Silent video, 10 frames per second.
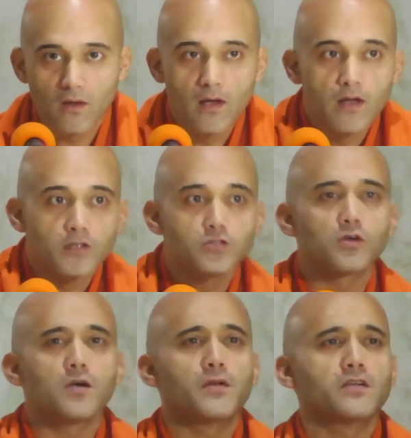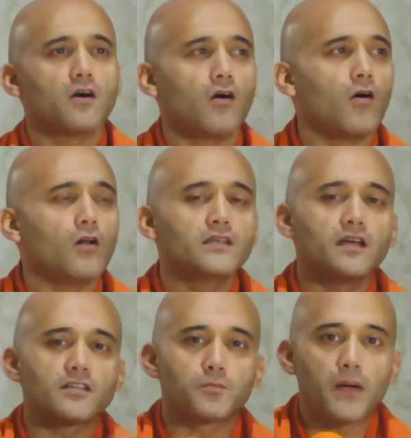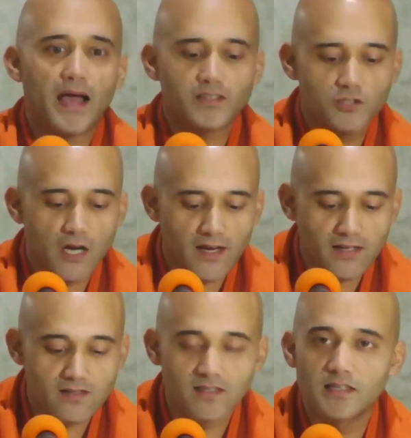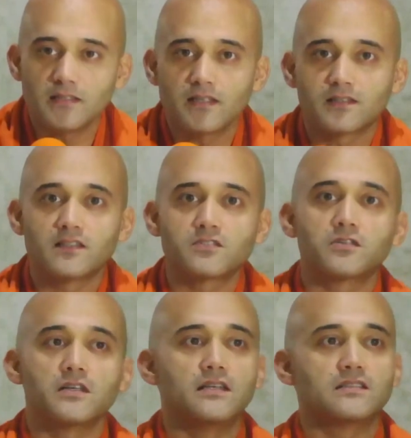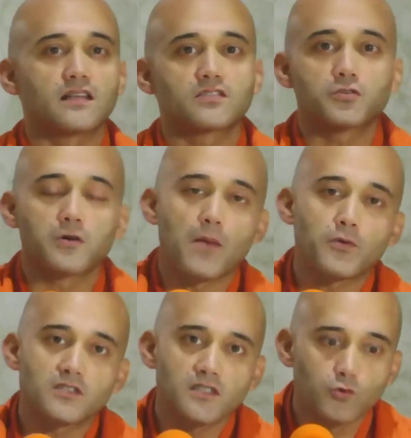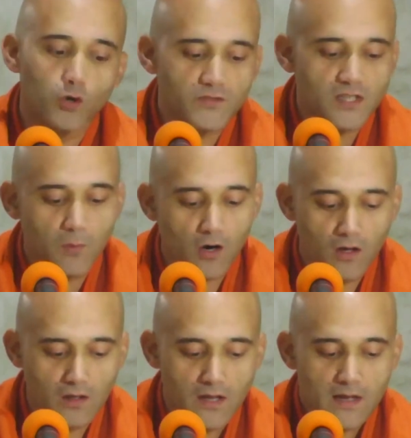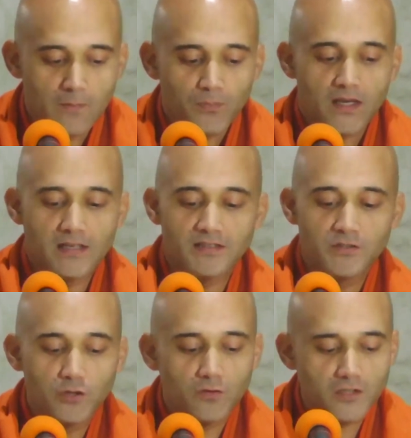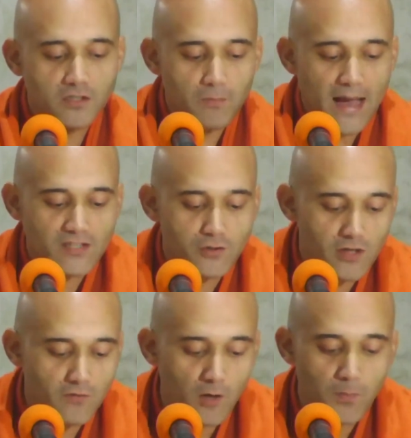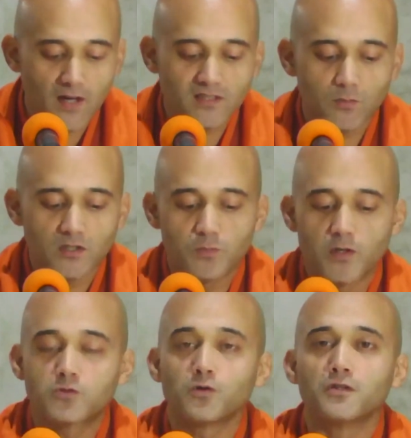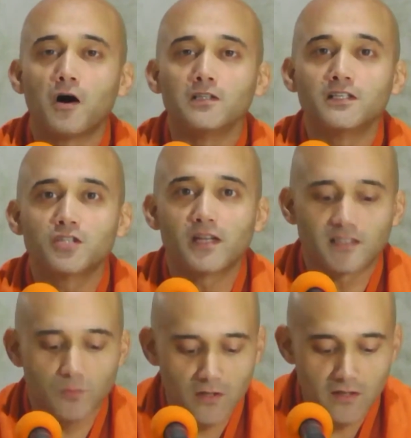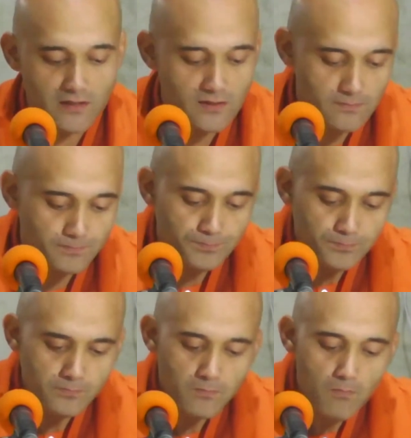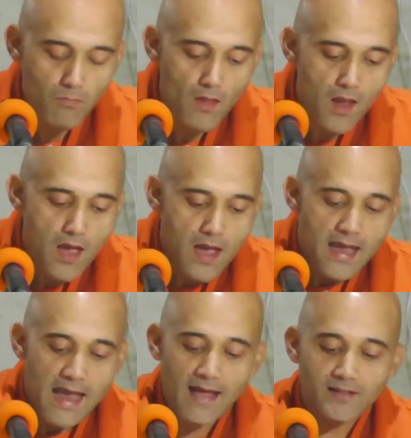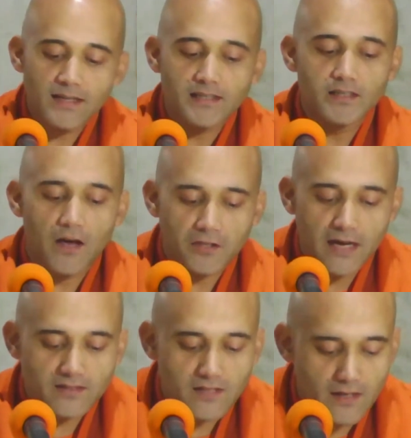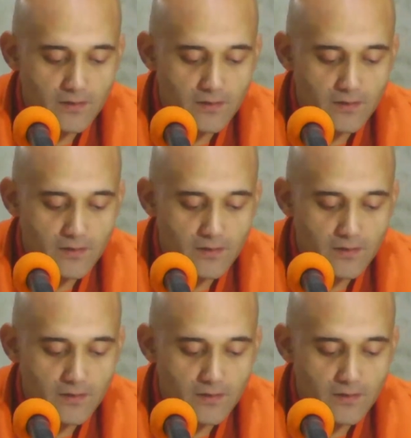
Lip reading: So compared to all the other past giants in India's history, he says Sri Ramakrishna dwarfs them all in his universal mastery of all possible spiritual knowledge and experience. And in another essay,